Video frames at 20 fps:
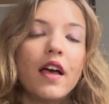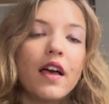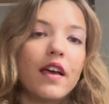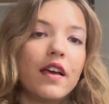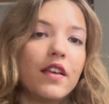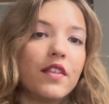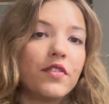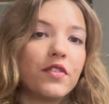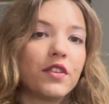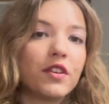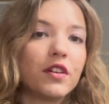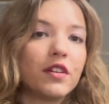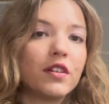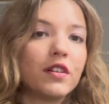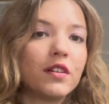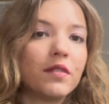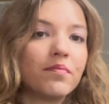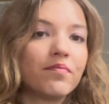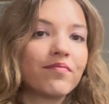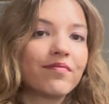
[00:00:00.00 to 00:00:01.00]
and
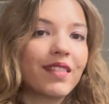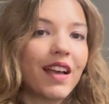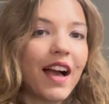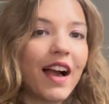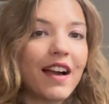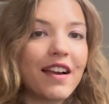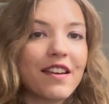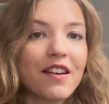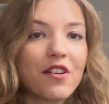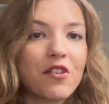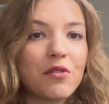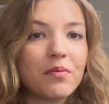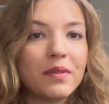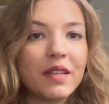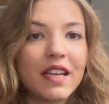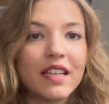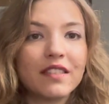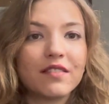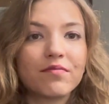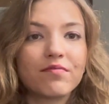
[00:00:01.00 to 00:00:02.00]
I hope
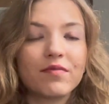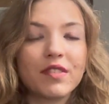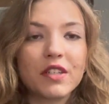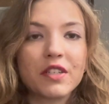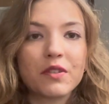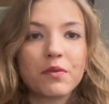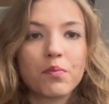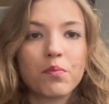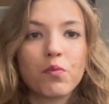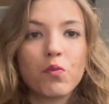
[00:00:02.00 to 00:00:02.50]
that there